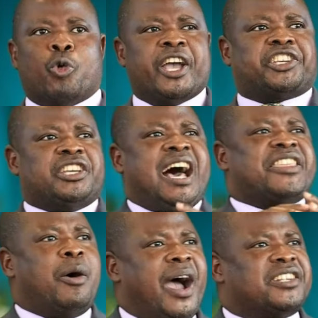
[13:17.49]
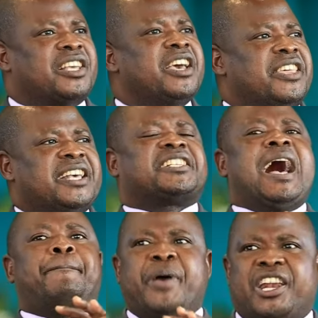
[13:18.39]
Which, in other words,
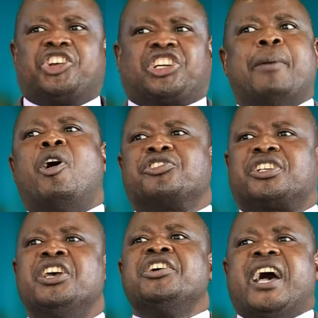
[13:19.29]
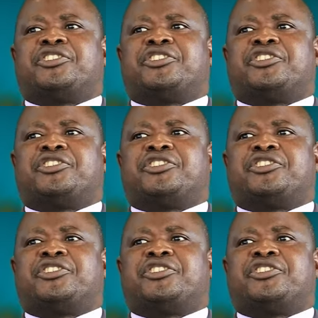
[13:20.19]
these are perishables.